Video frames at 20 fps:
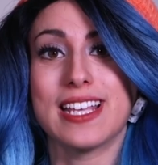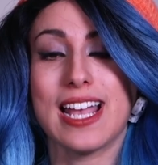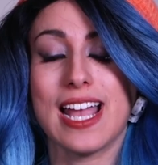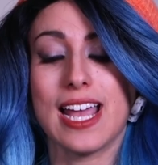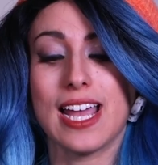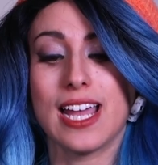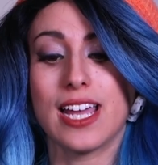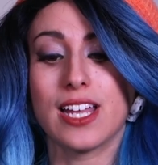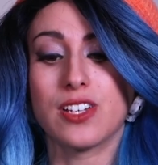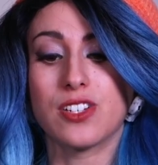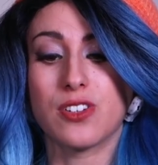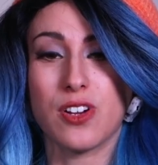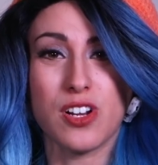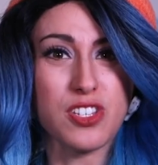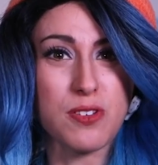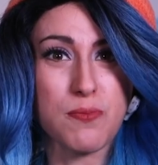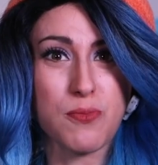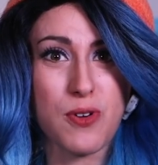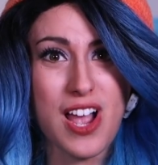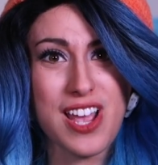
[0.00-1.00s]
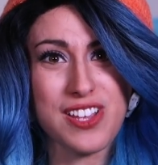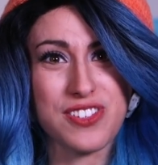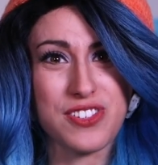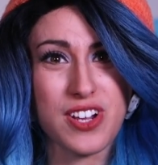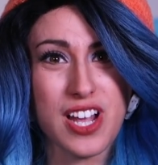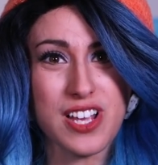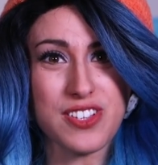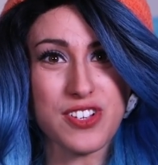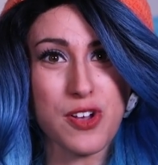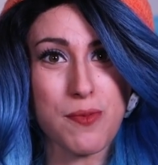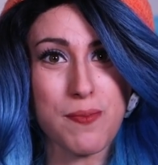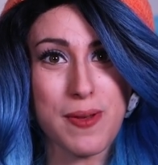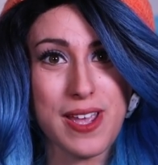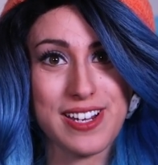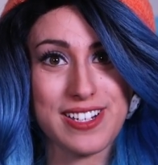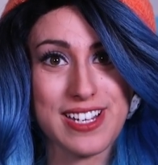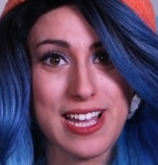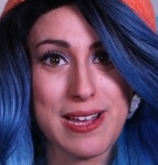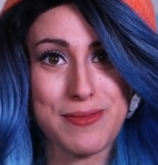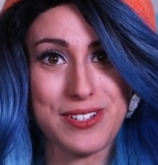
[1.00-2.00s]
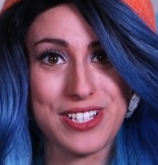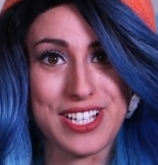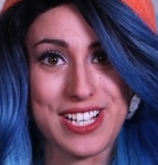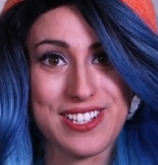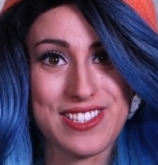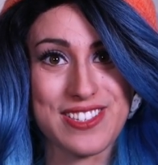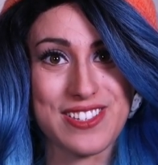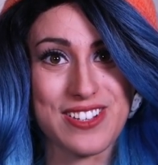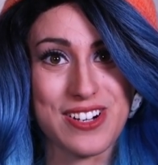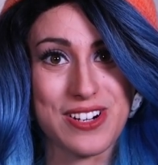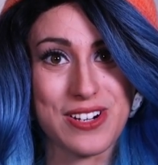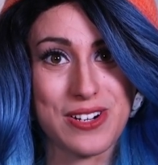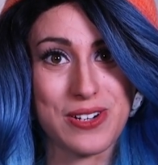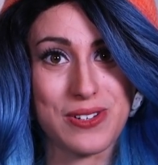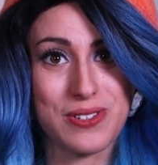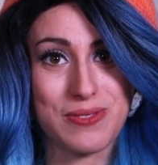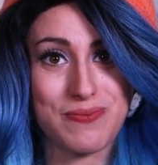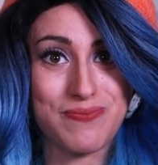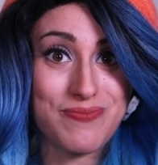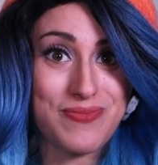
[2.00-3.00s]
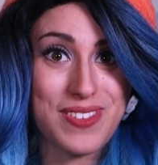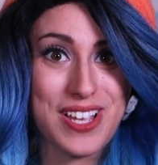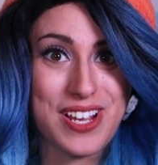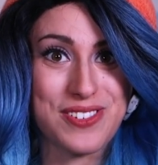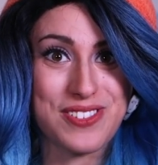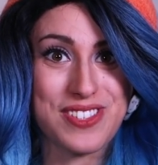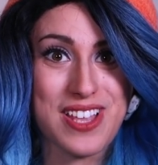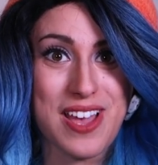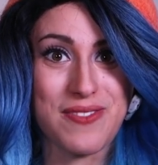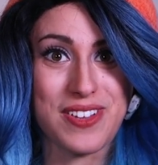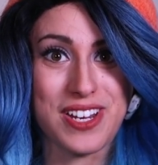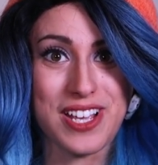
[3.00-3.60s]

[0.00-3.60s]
and to our surprise, you guys all picked Emily, so here's that